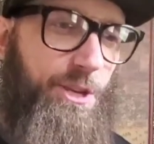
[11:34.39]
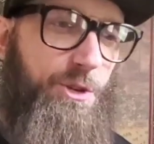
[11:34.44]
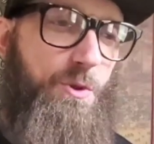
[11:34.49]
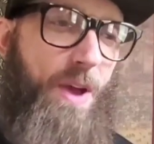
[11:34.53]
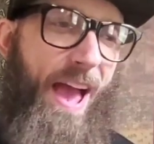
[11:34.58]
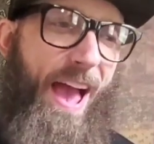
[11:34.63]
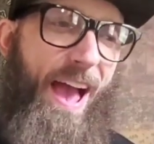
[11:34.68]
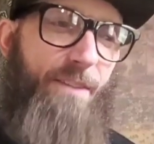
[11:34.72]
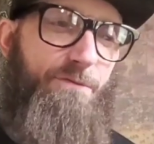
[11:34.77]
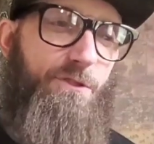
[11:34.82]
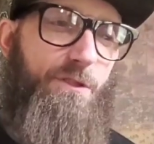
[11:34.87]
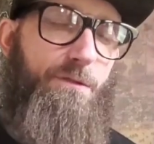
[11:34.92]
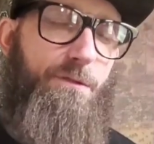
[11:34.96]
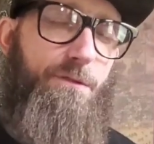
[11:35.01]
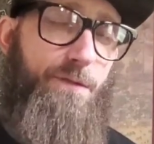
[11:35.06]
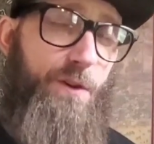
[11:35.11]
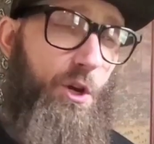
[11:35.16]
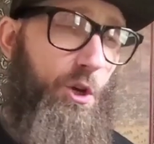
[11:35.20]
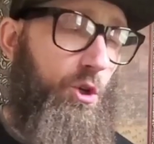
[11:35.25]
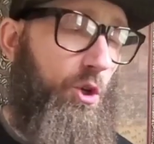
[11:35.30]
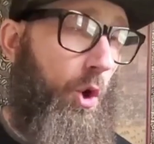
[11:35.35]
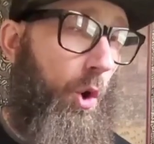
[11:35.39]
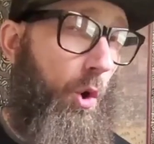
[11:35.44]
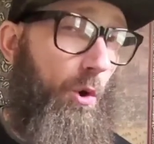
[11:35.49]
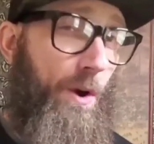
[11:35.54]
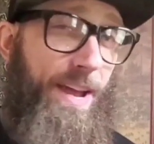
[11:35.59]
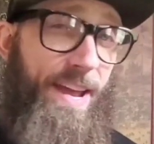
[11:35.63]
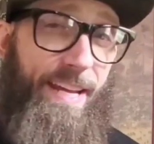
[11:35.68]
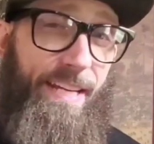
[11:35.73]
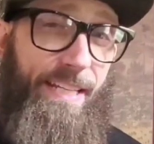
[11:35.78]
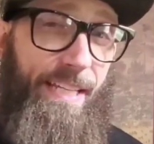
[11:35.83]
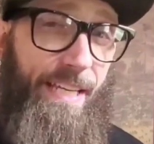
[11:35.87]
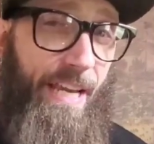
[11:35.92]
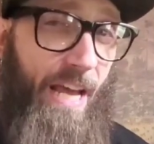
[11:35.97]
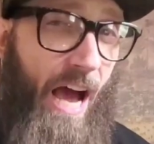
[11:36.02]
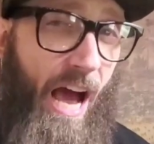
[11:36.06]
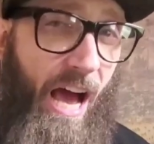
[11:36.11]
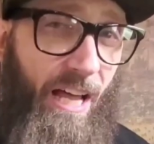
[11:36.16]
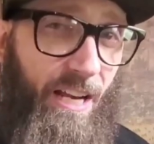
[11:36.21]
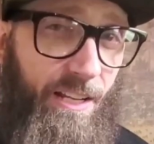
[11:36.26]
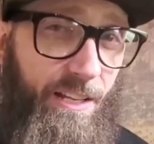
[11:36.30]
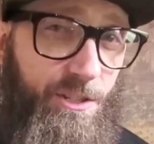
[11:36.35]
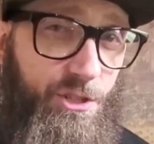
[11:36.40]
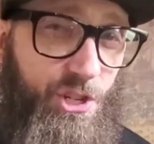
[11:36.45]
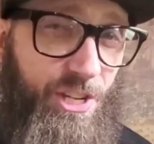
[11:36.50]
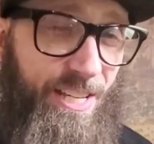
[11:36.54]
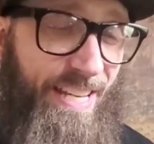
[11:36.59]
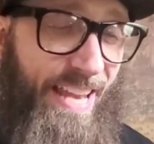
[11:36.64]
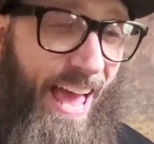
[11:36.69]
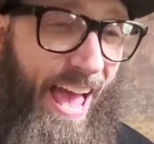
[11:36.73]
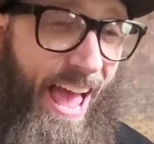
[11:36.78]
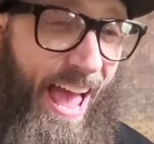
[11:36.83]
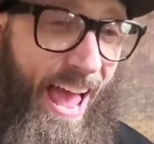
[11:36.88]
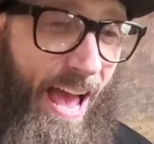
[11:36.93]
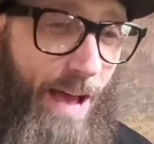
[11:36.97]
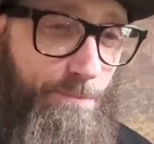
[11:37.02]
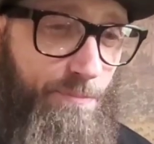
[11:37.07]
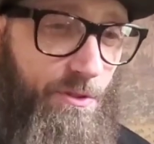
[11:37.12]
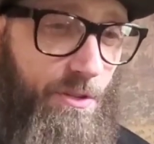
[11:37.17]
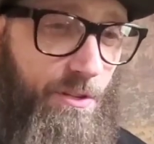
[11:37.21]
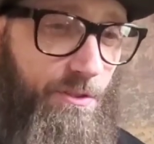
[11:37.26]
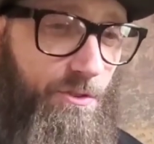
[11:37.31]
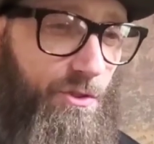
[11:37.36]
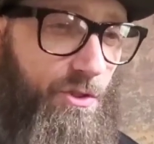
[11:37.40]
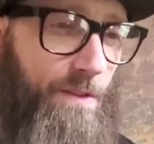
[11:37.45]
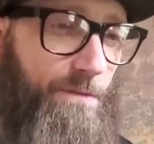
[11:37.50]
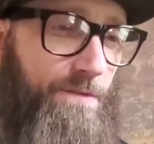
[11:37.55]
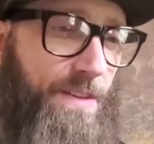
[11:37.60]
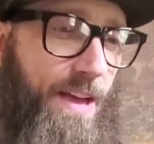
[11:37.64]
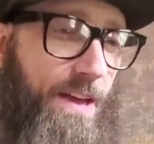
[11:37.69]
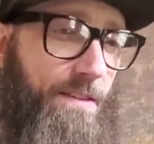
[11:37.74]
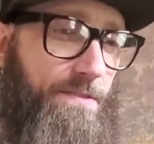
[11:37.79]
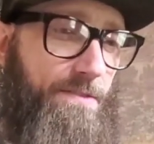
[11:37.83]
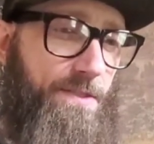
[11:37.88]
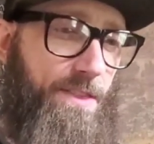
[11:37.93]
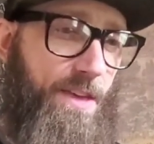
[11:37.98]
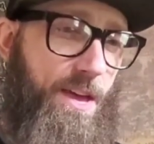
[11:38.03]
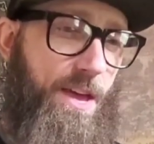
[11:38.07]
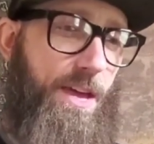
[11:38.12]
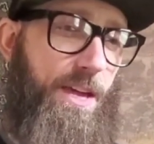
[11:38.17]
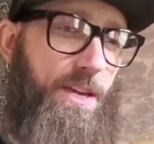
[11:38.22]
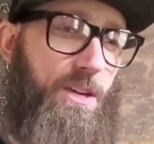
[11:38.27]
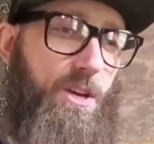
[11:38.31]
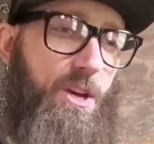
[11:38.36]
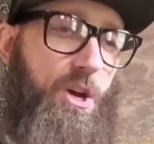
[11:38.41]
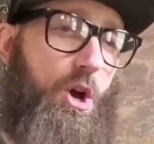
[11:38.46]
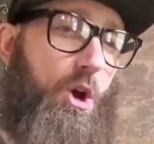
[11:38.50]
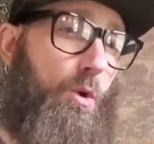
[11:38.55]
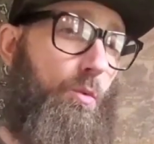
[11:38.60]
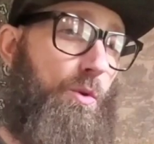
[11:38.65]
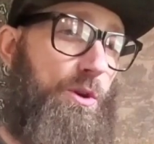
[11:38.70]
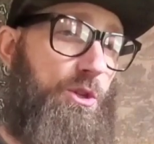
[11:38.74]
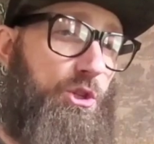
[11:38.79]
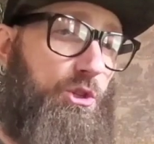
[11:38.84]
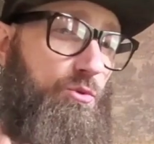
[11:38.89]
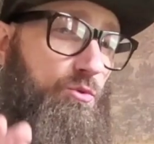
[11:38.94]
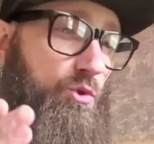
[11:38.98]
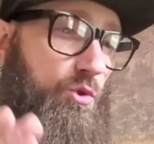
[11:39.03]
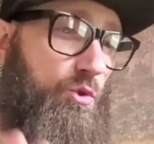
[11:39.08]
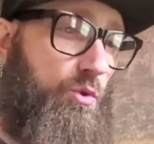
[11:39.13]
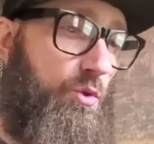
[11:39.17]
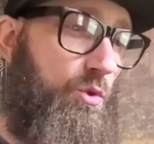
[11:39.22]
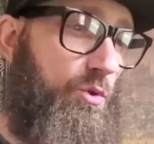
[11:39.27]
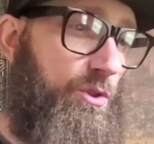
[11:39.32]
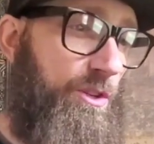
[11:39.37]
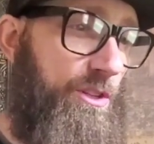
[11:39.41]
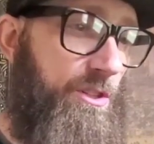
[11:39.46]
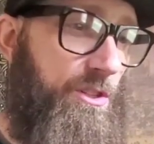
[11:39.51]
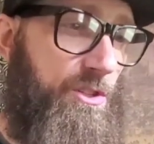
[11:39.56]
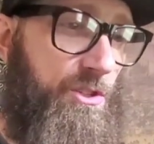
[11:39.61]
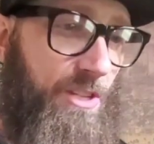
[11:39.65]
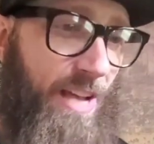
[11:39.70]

You have to feel or acknowledge an absence of that thing which you truly